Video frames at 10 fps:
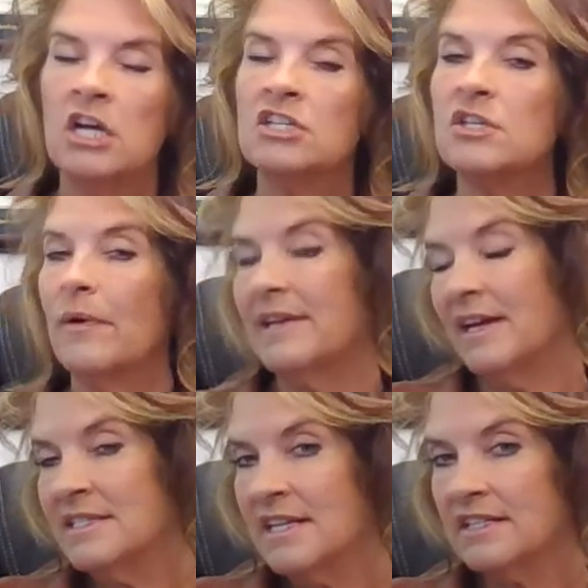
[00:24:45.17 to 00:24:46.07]
So I
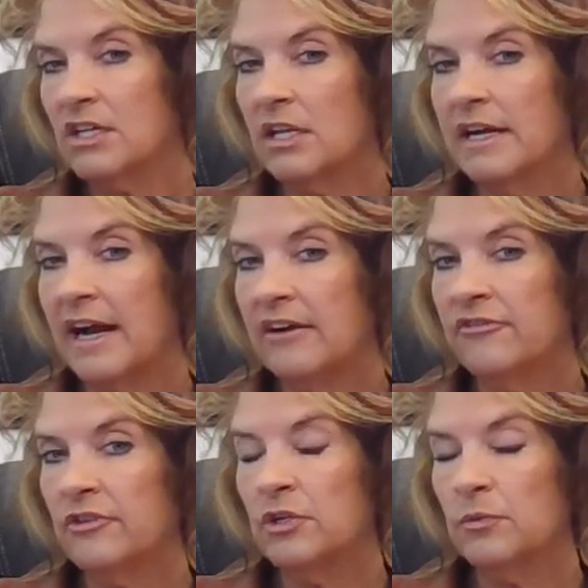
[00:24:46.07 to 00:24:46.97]
guess that's all I
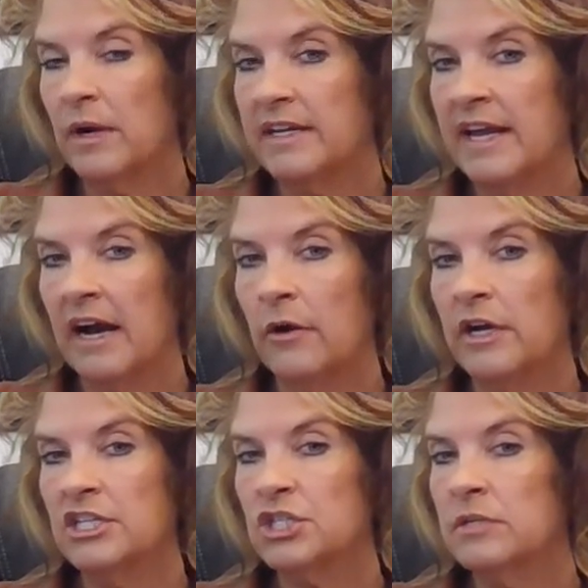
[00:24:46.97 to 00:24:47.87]
have for you right now.
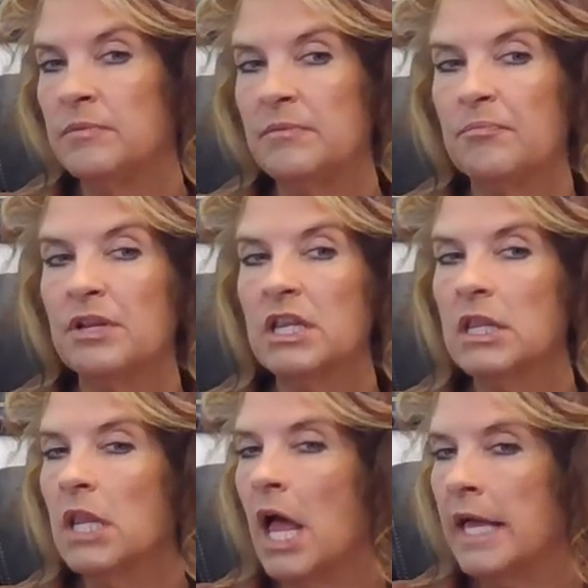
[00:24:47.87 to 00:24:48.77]
It should be
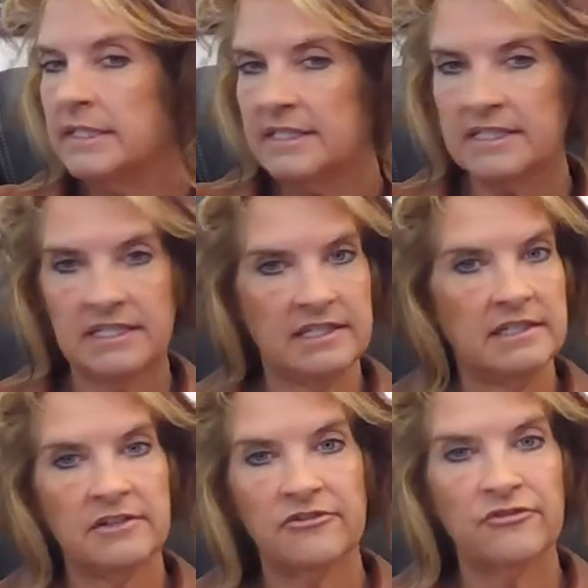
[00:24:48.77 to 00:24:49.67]

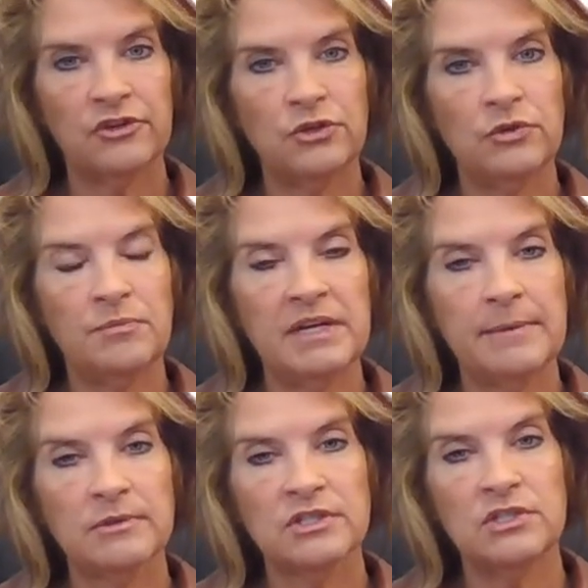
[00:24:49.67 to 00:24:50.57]
plenty for you to be
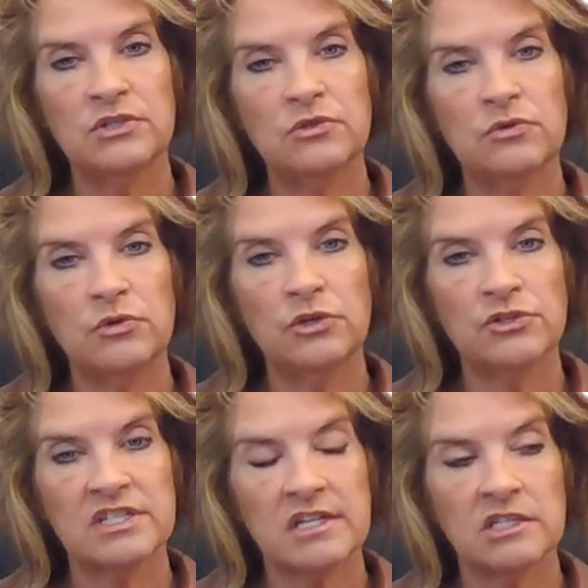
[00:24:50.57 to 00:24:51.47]
able to do your
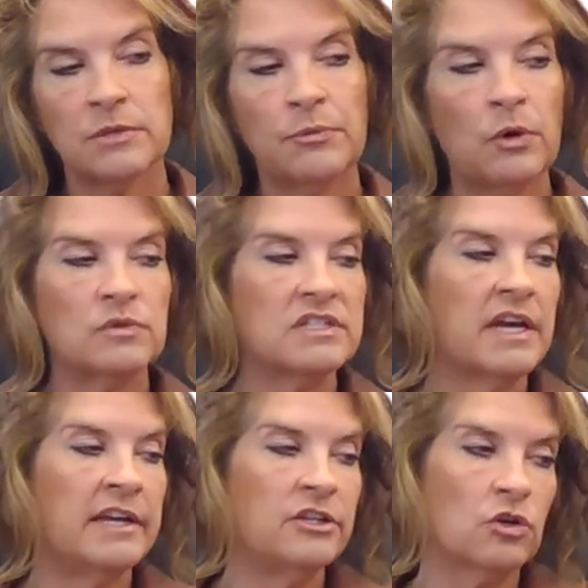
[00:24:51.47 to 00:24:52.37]
discussion post
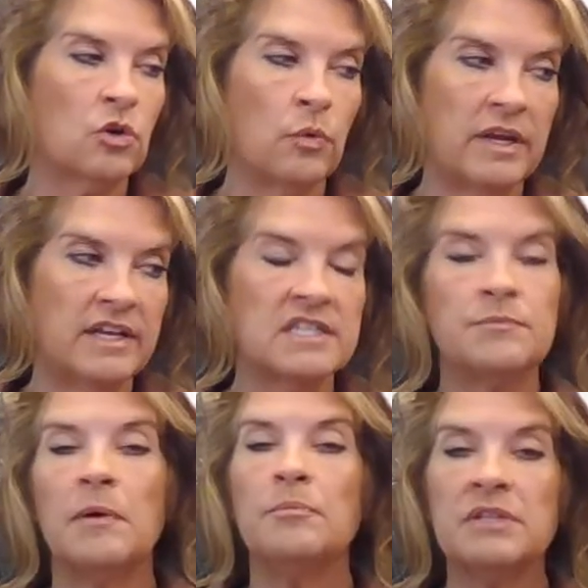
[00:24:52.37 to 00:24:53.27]
and your quiz,
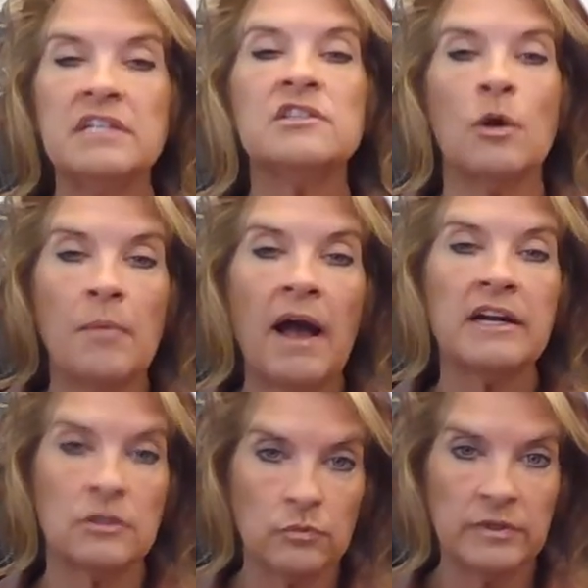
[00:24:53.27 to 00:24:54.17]
but please go
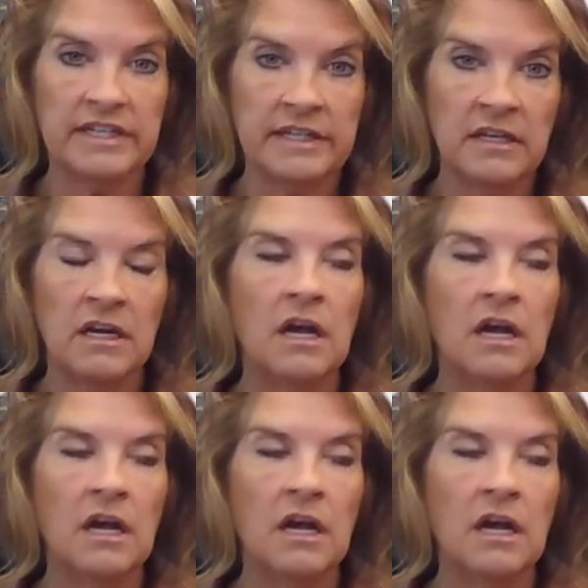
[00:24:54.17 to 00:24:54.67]
back and read.